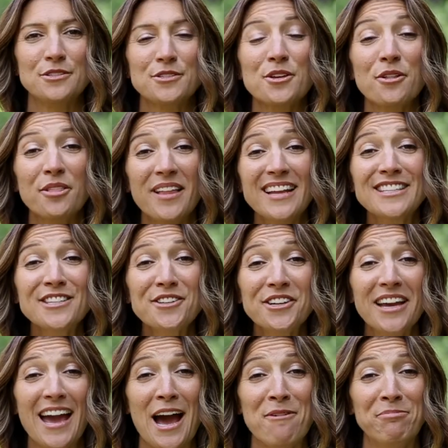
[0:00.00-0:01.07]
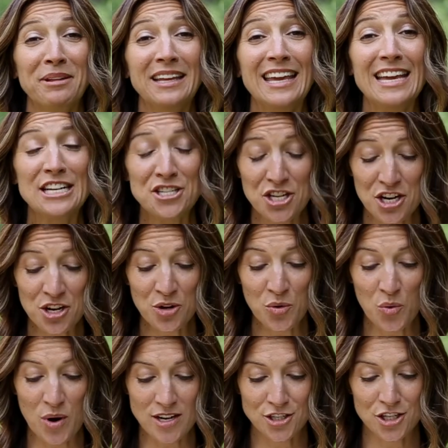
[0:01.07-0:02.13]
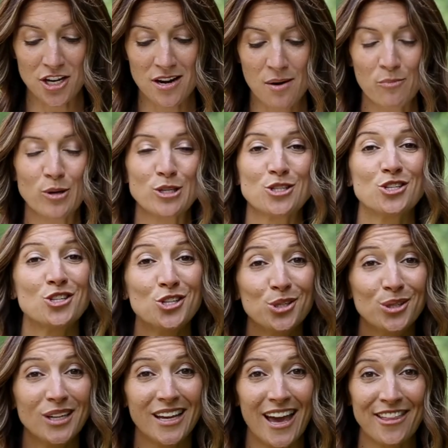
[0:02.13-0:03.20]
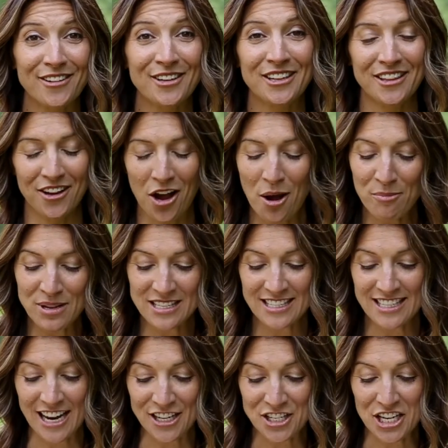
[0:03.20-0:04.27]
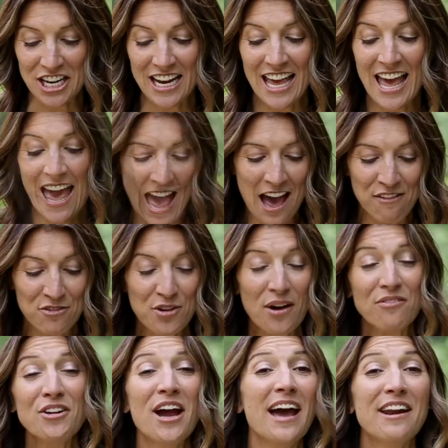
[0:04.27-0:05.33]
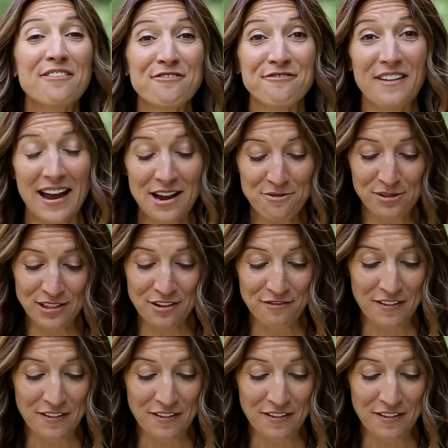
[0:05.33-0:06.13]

So let's look at application question number 2 together in the comment section. Have you ever had a fight with a